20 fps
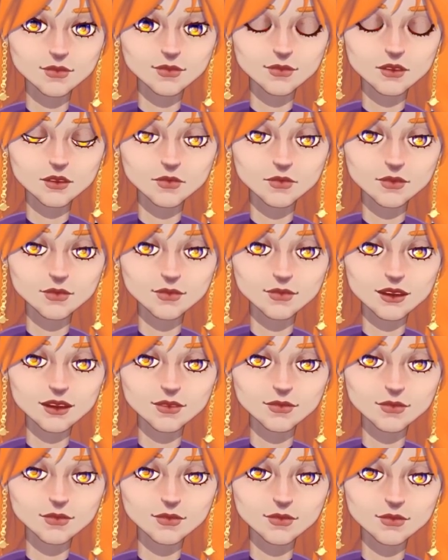Wasn't
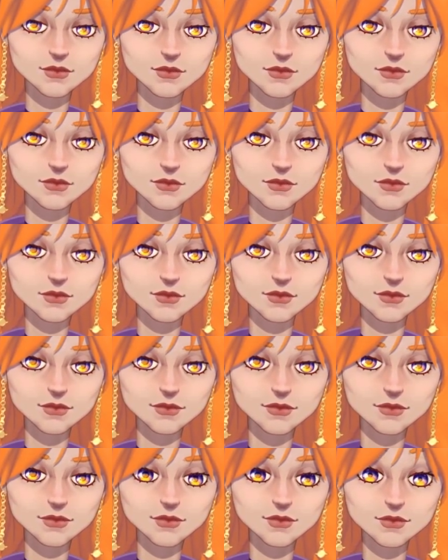it?
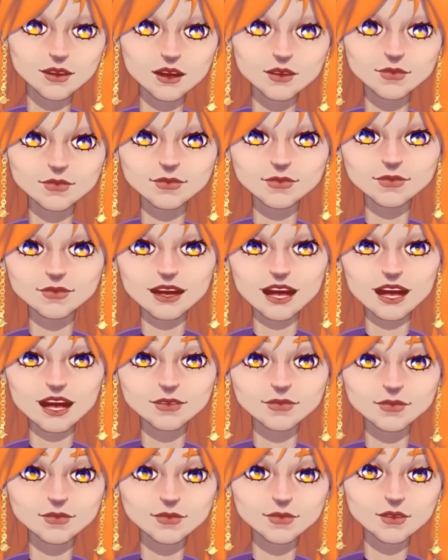It's
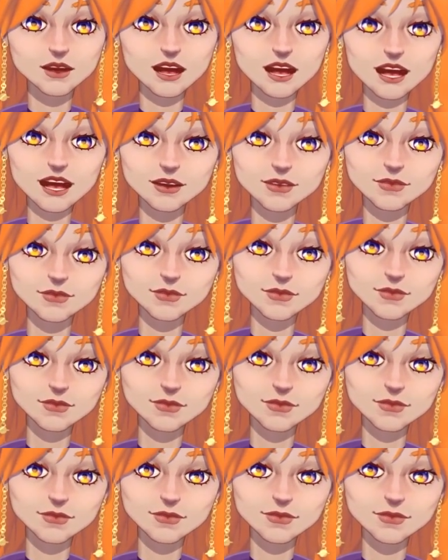classified.
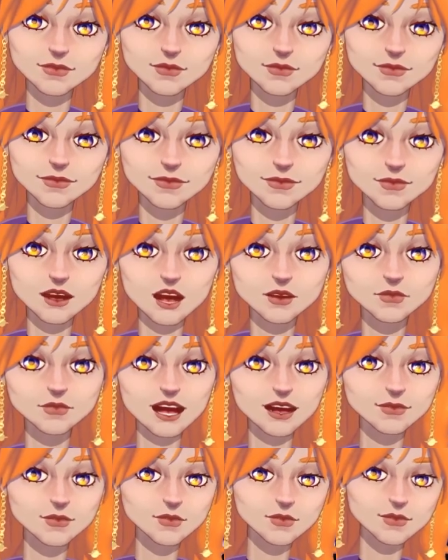All
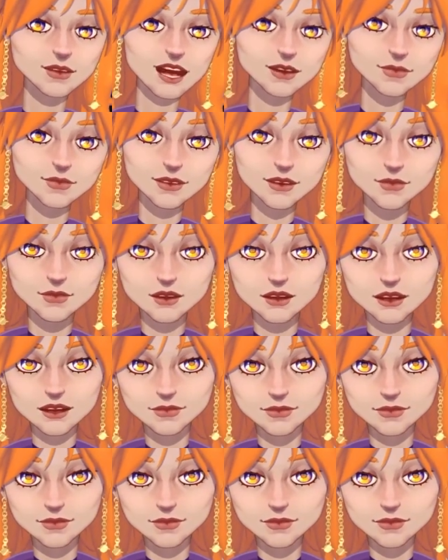right, classified, sorry.